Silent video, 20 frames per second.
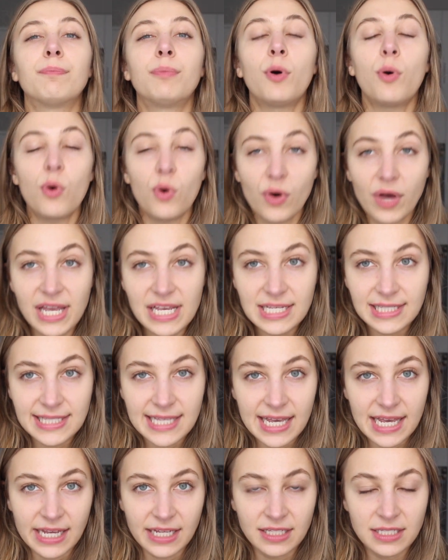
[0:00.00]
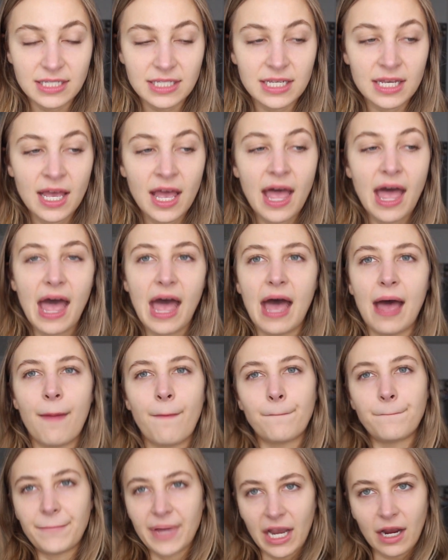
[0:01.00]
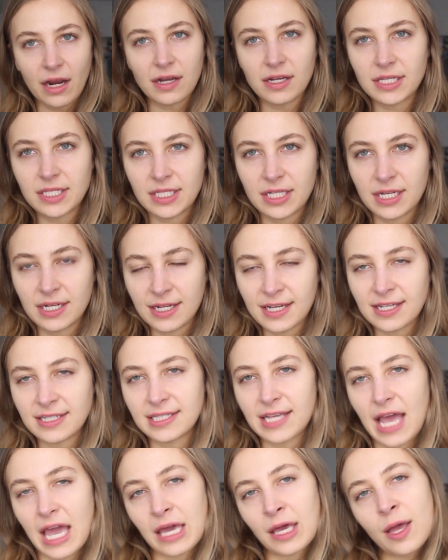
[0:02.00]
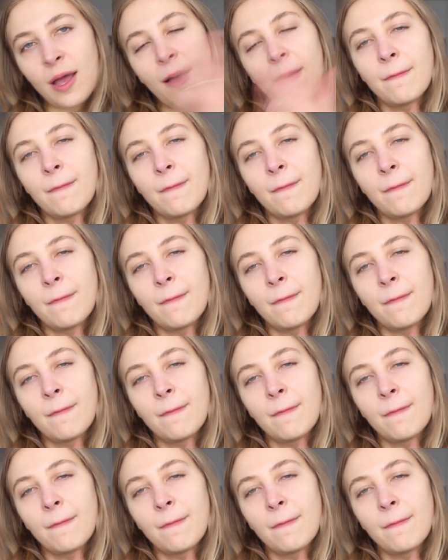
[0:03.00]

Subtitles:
poisoned, and Barristan is like,